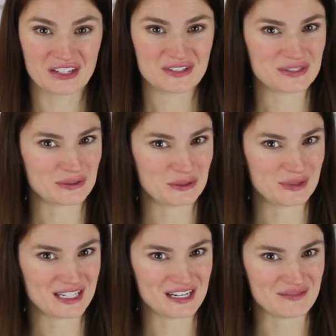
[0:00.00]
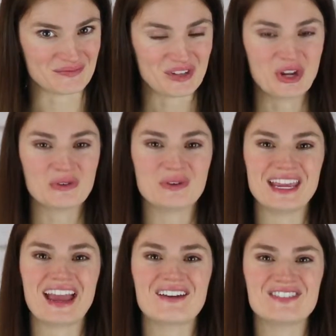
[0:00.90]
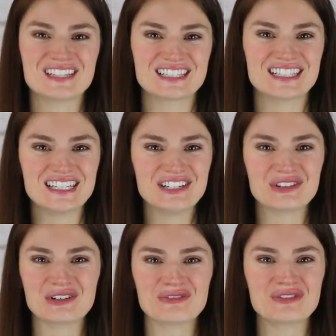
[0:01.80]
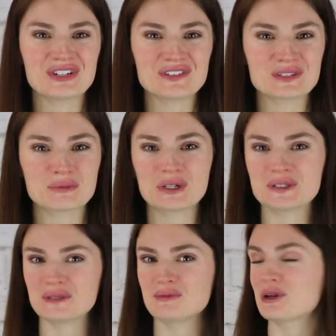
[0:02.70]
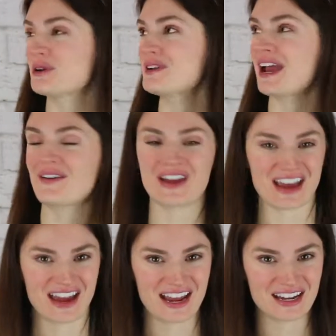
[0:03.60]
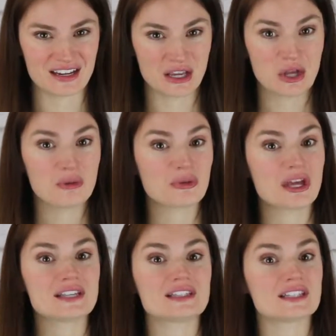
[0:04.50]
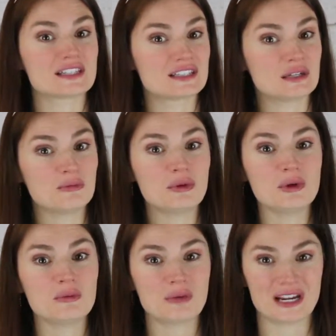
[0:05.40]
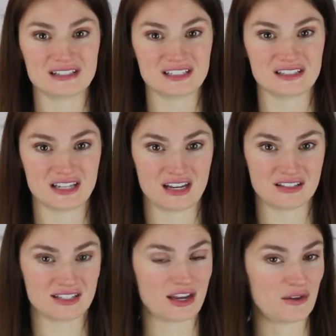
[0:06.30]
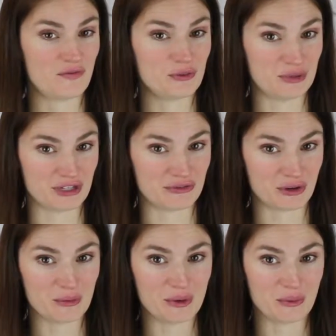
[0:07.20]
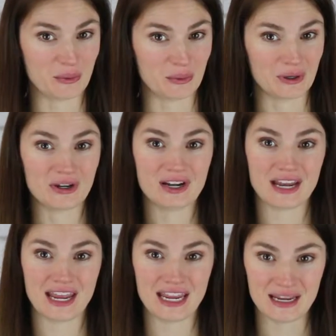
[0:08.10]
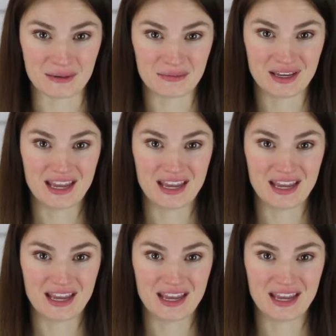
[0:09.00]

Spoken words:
So to begin, we have the singular first person pronoun I plus the simple present tense of the be verb or am.